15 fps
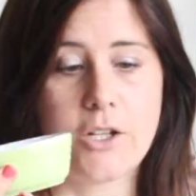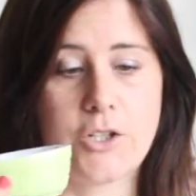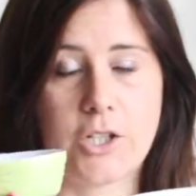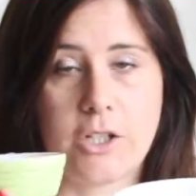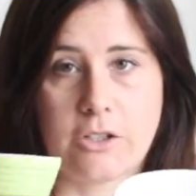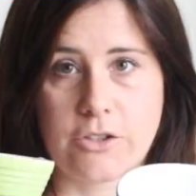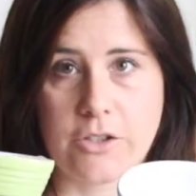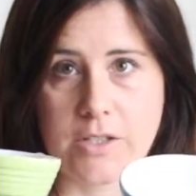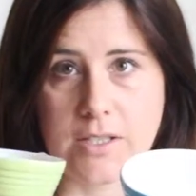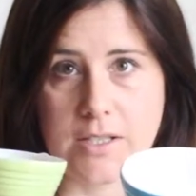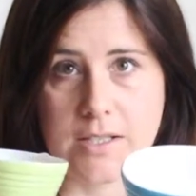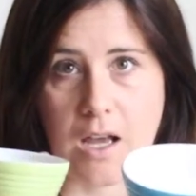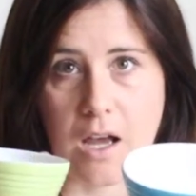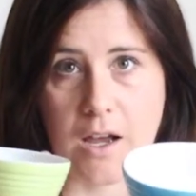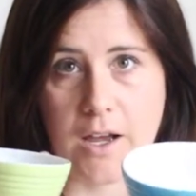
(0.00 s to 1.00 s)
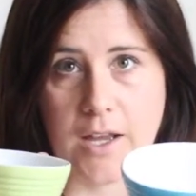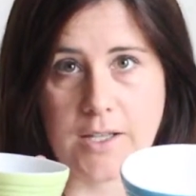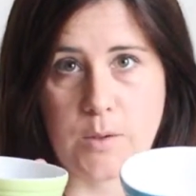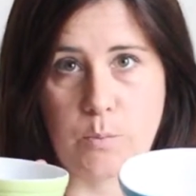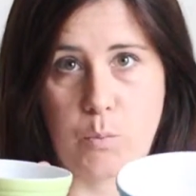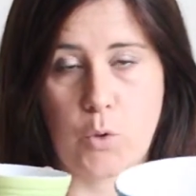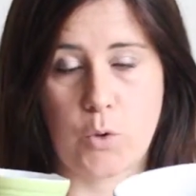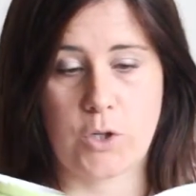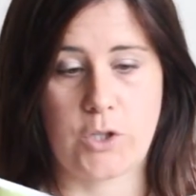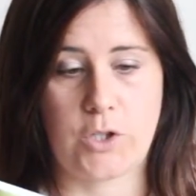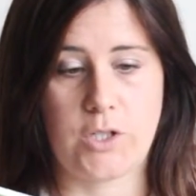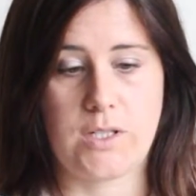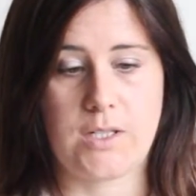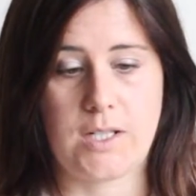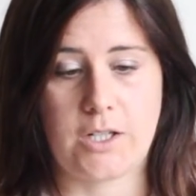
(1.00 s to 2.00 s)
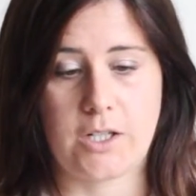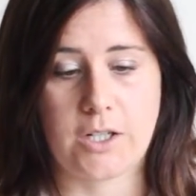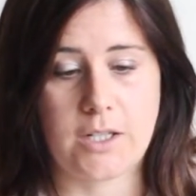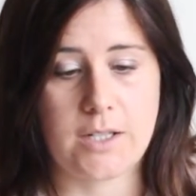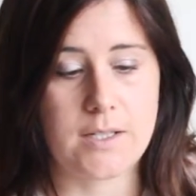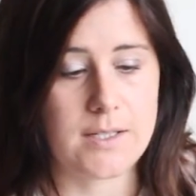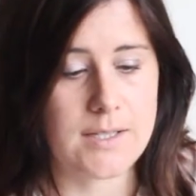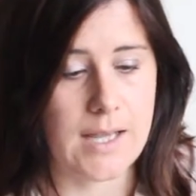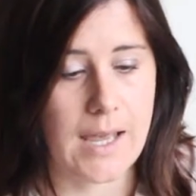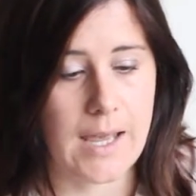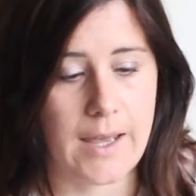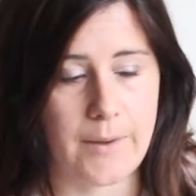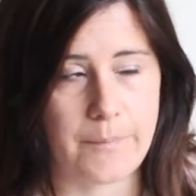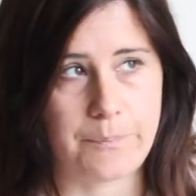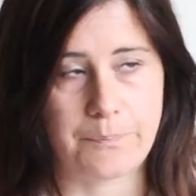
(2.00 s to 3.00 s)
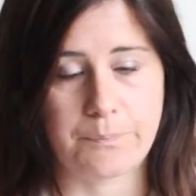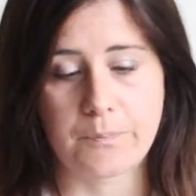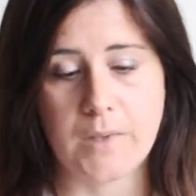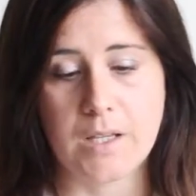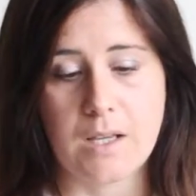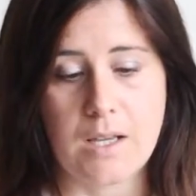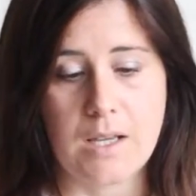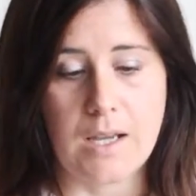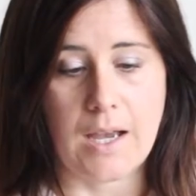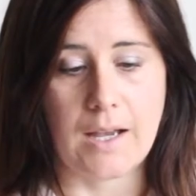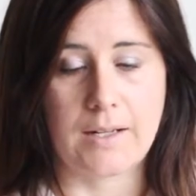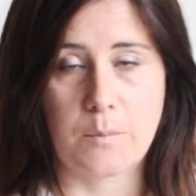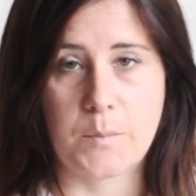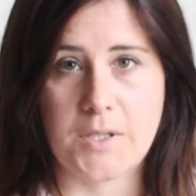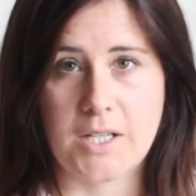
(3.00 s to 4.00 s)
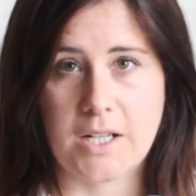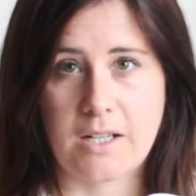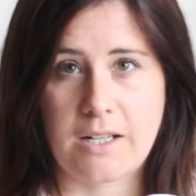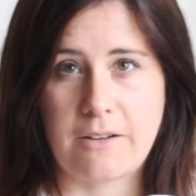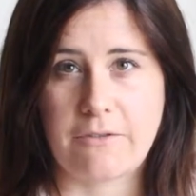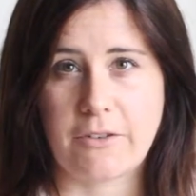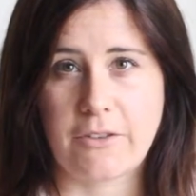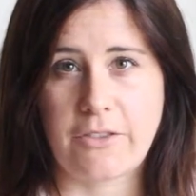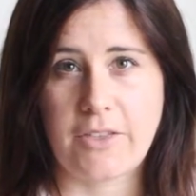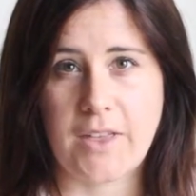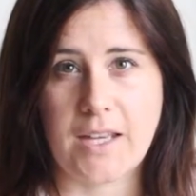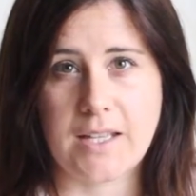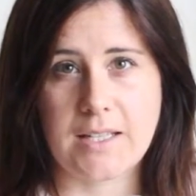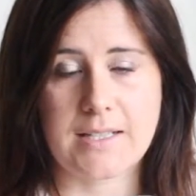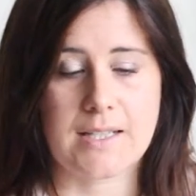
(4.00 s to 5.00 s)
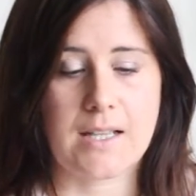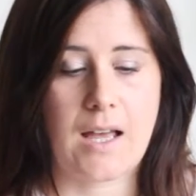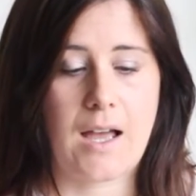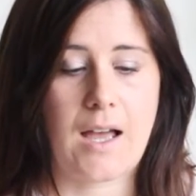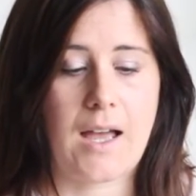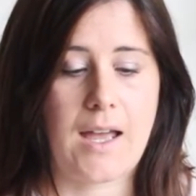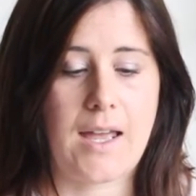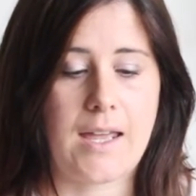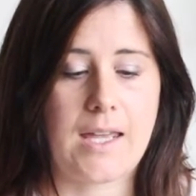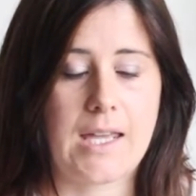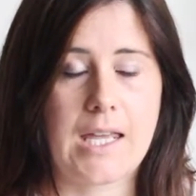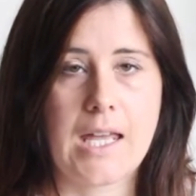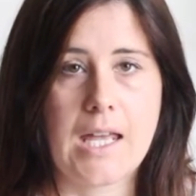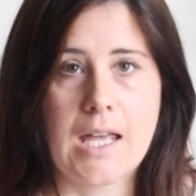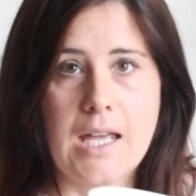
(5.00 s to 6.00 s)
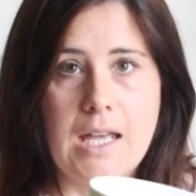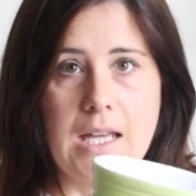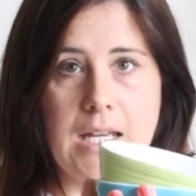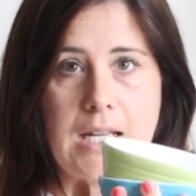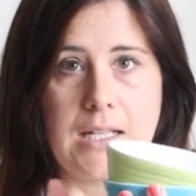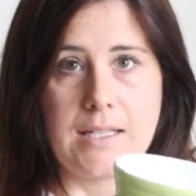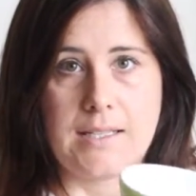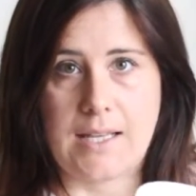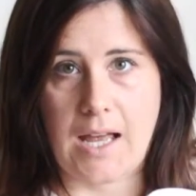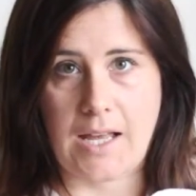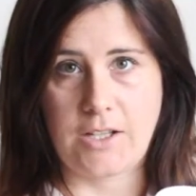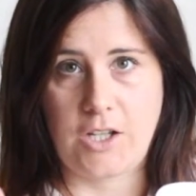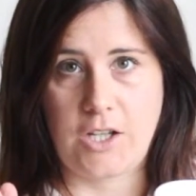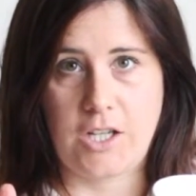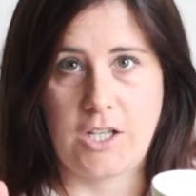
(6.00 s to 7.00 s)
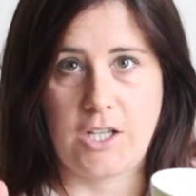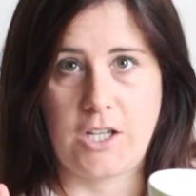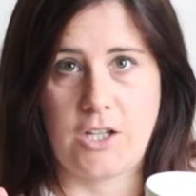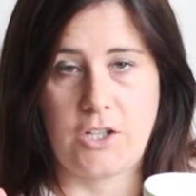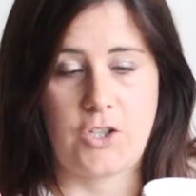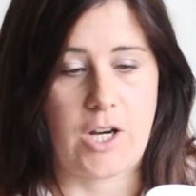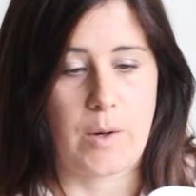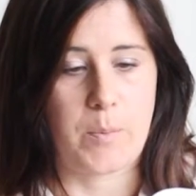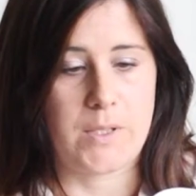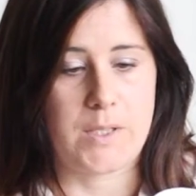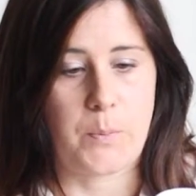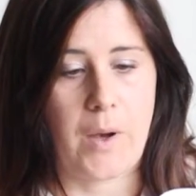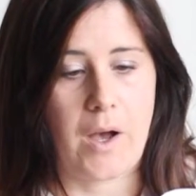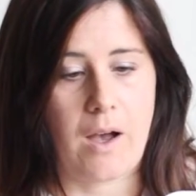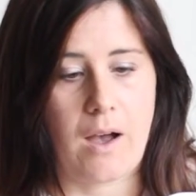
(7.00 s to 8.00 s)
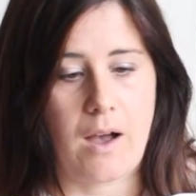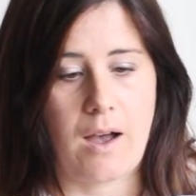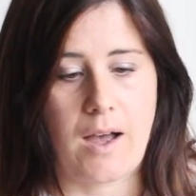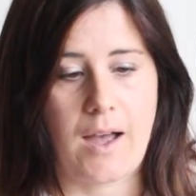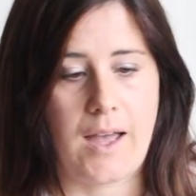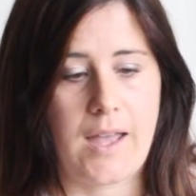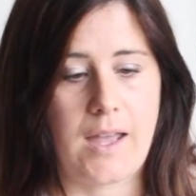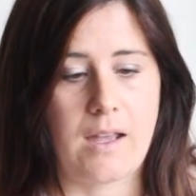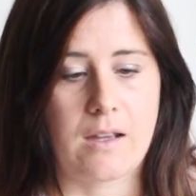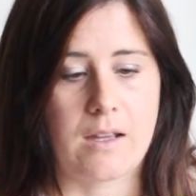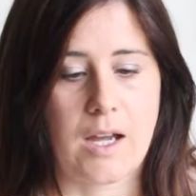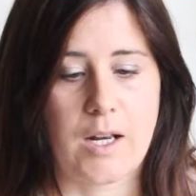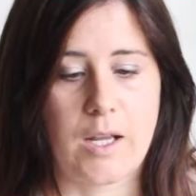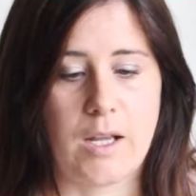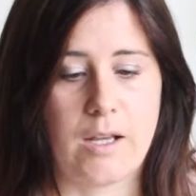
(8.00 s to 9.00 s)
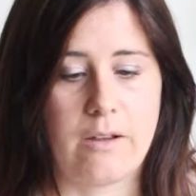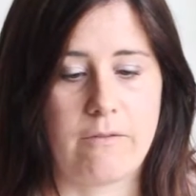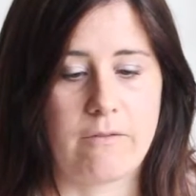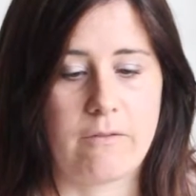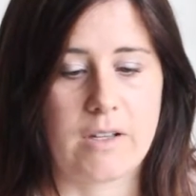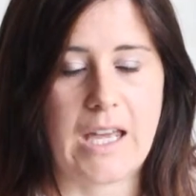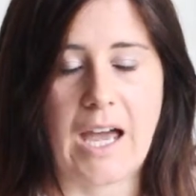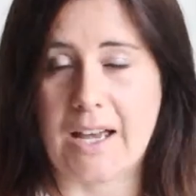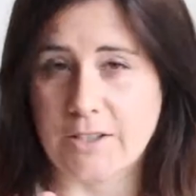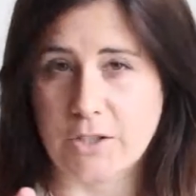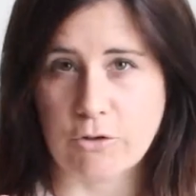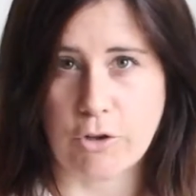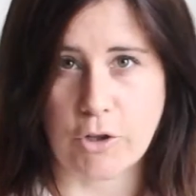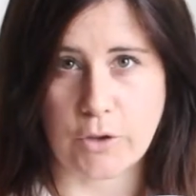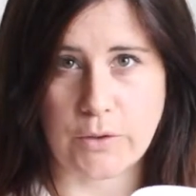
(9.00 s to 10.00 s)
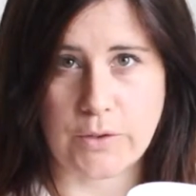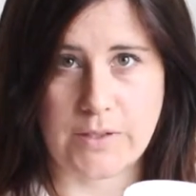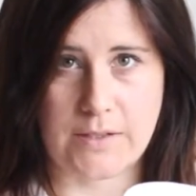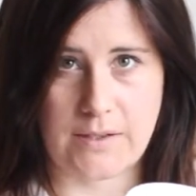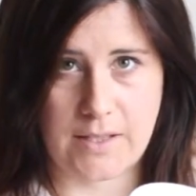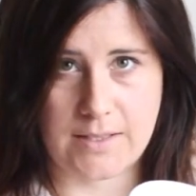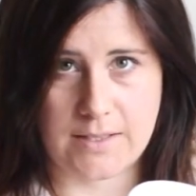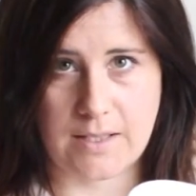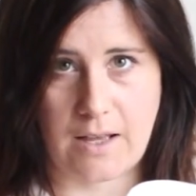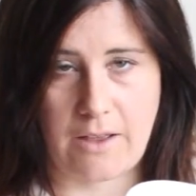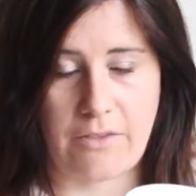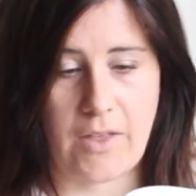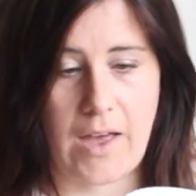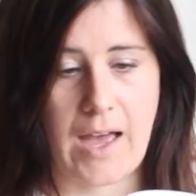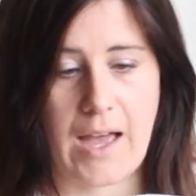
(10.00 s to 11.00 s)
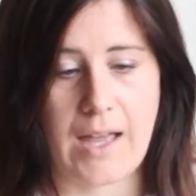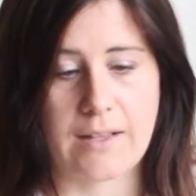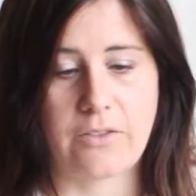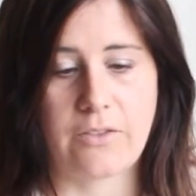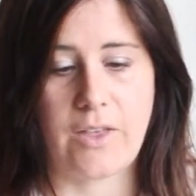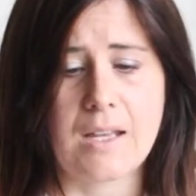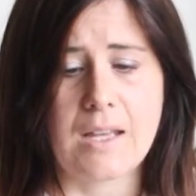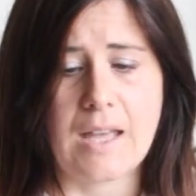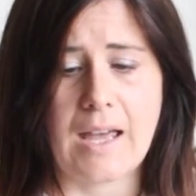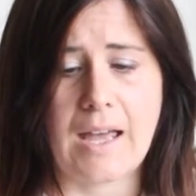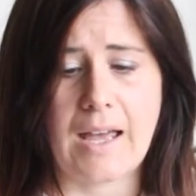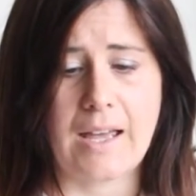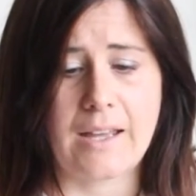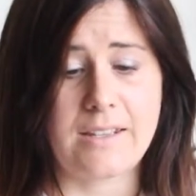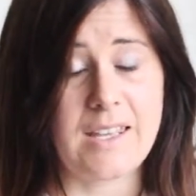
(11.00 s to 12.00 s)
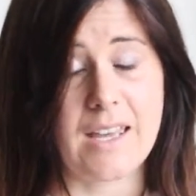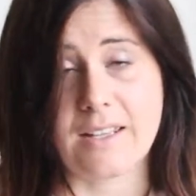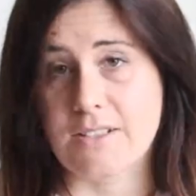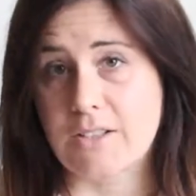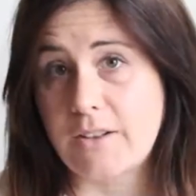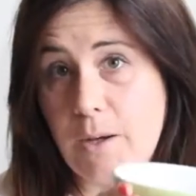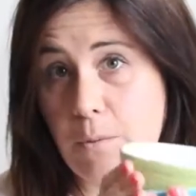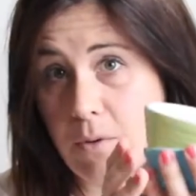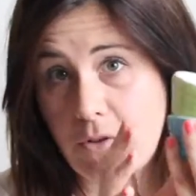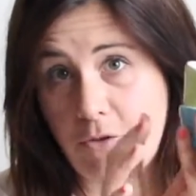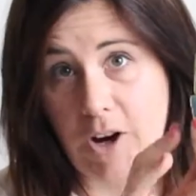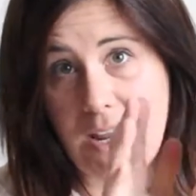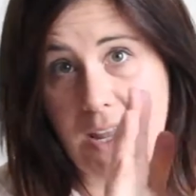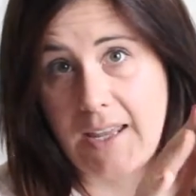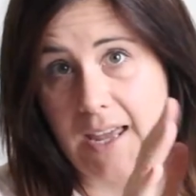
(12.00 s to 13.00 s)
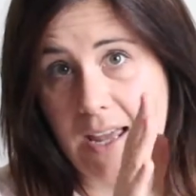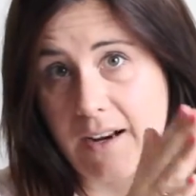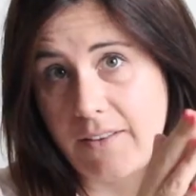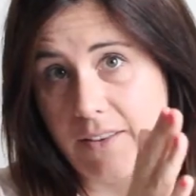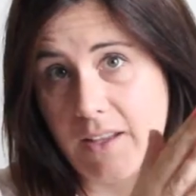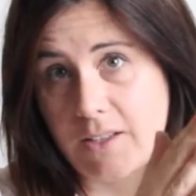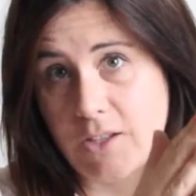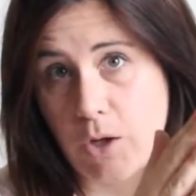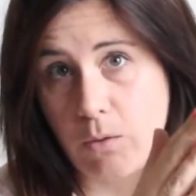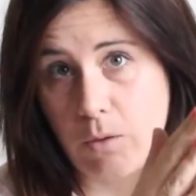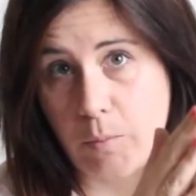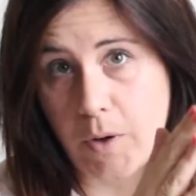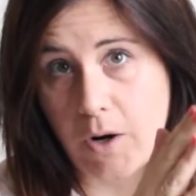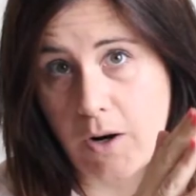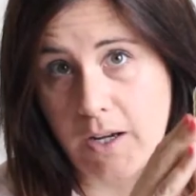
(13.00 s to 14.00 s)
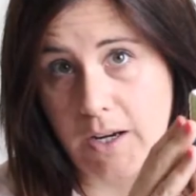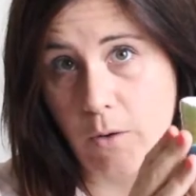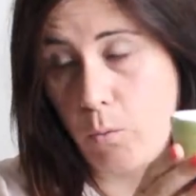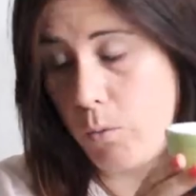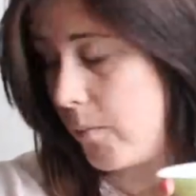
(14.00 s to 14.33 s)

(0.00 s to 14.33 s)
children's size portion dinners. And in particular for things like lasagna, shepherd's pie, kind of casseroles, things like that. Yeah, so they were great. Again, I think a total bargain at